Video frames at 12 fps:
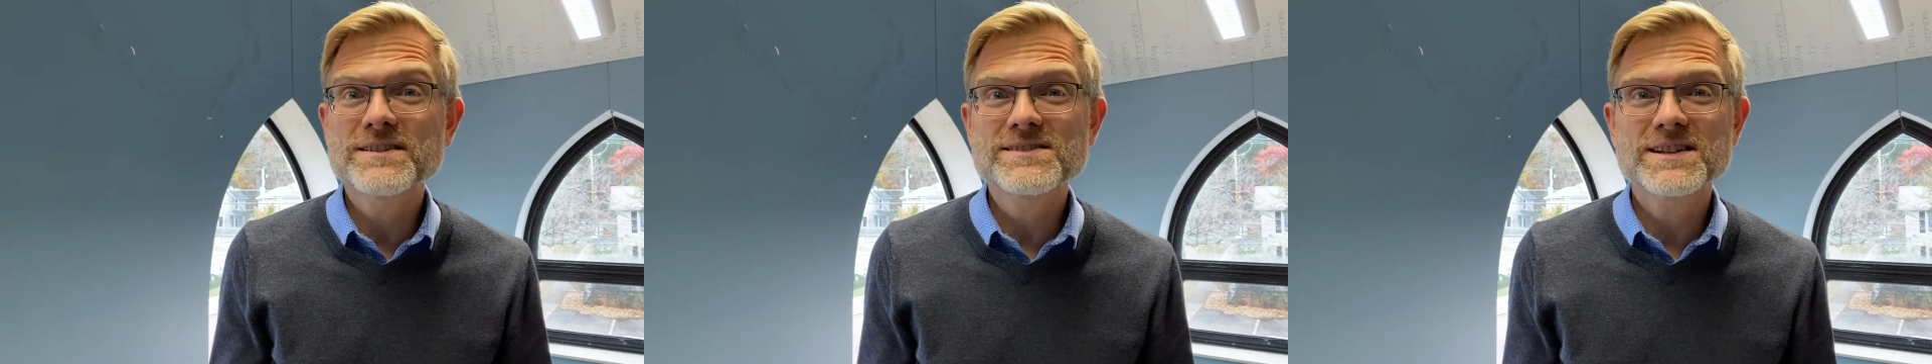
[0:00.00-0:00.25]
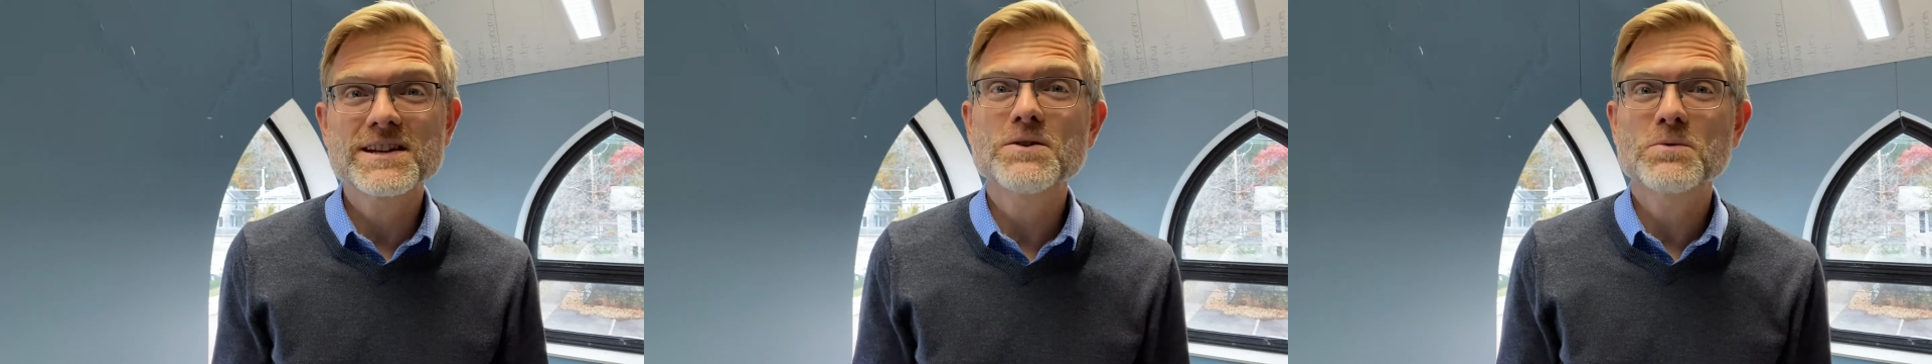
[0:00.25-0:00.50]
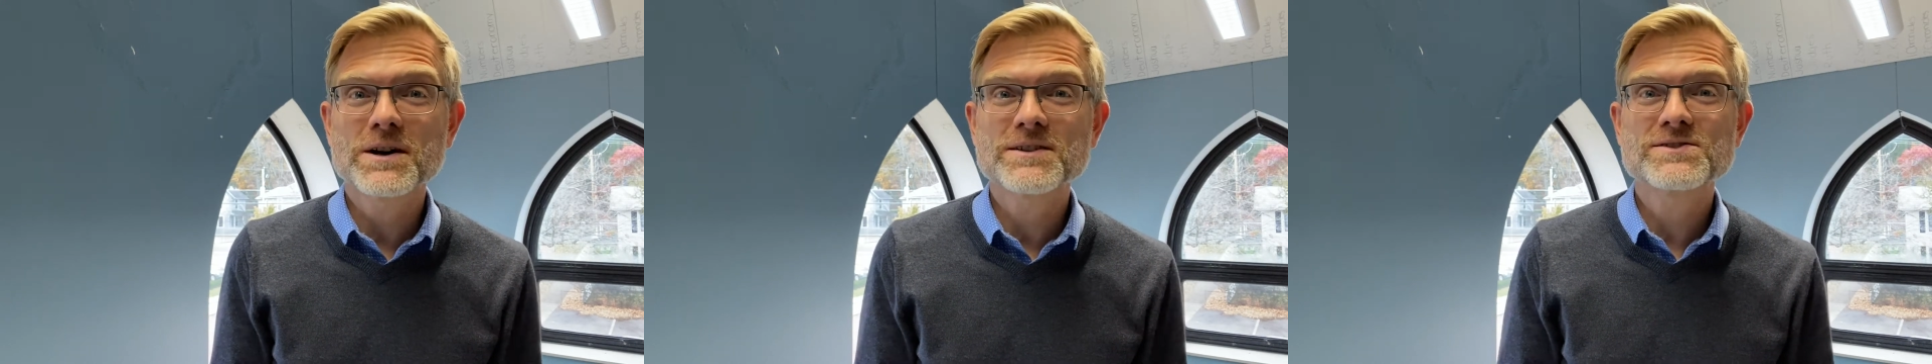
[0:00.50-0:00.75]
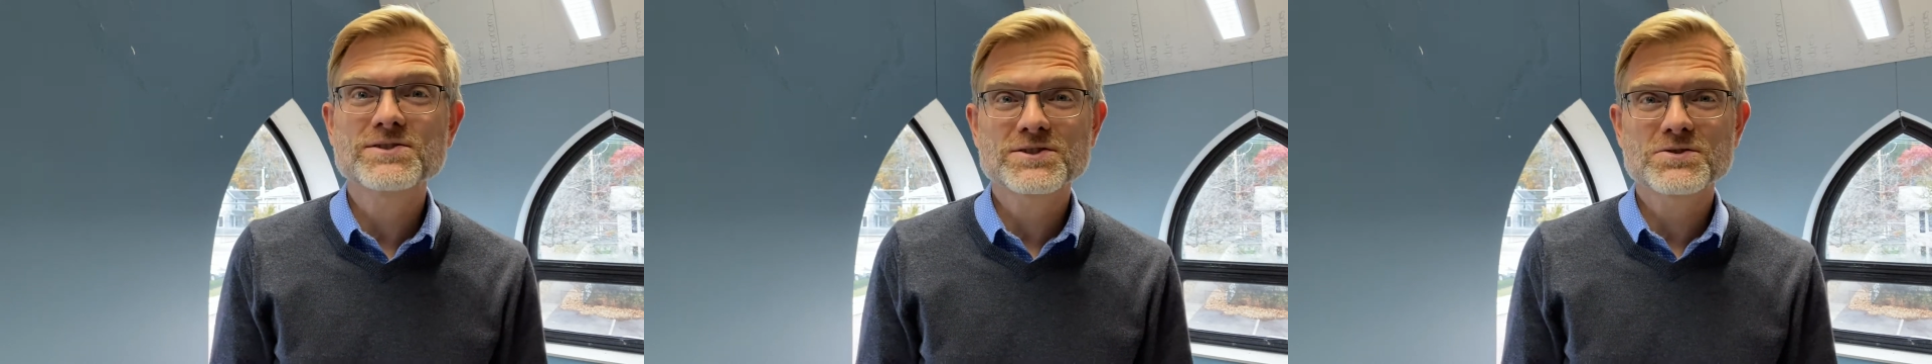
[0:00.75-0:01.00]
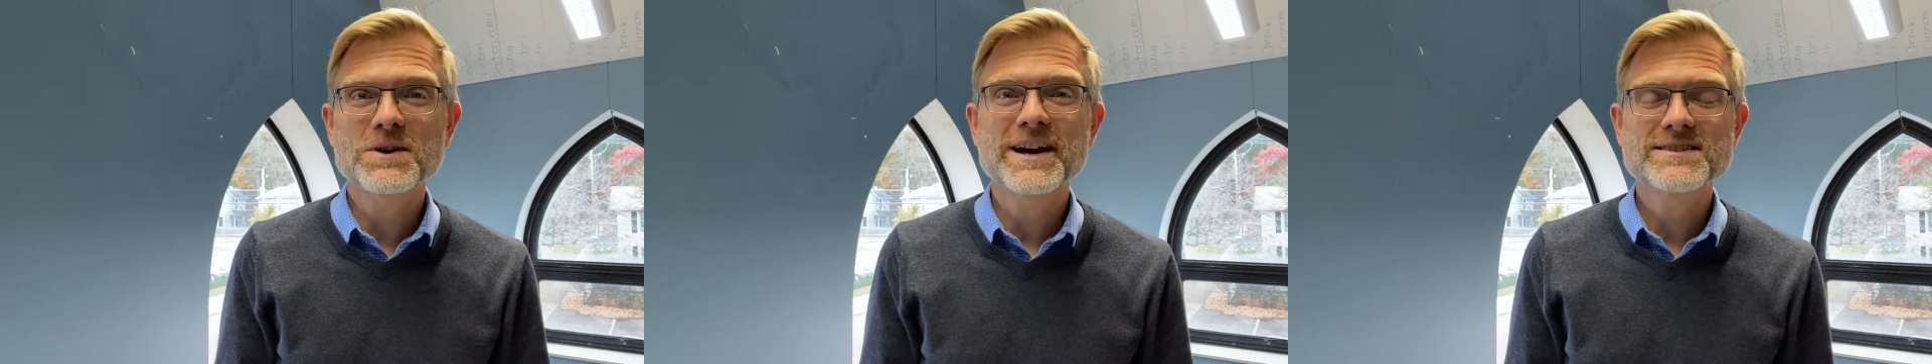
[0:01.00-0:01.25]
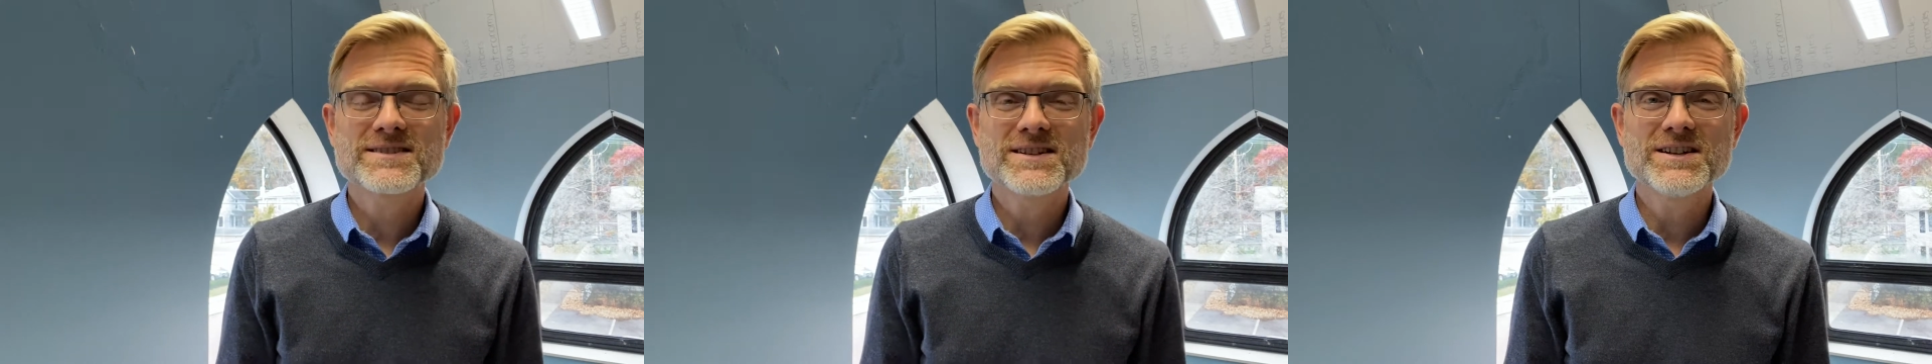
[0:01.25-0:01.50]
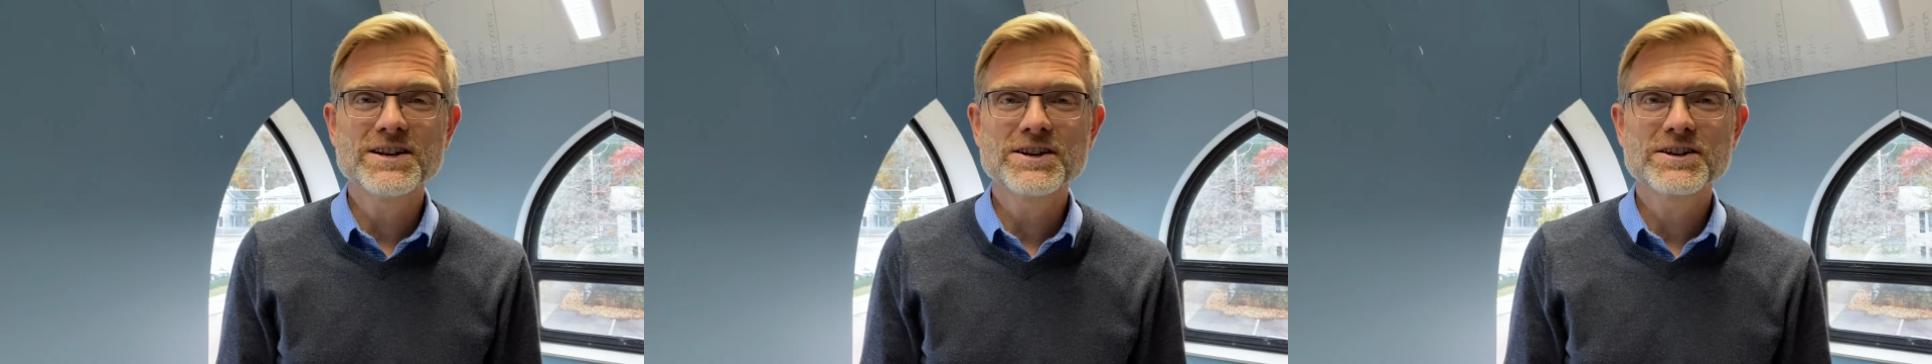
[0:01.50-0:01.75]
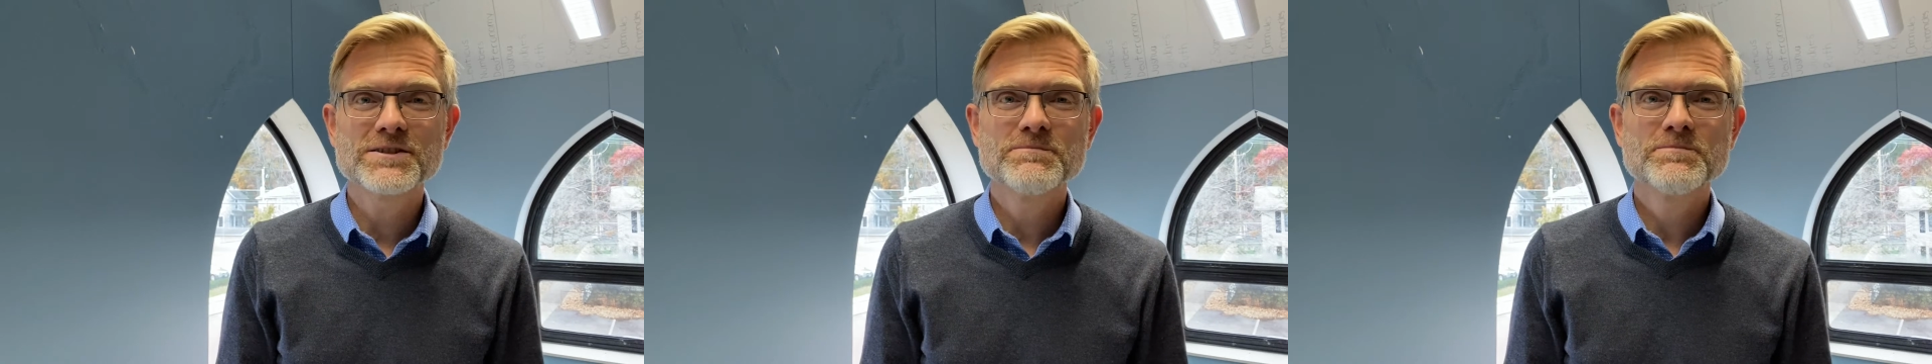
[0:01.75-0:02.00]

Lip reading: see once or twice a year.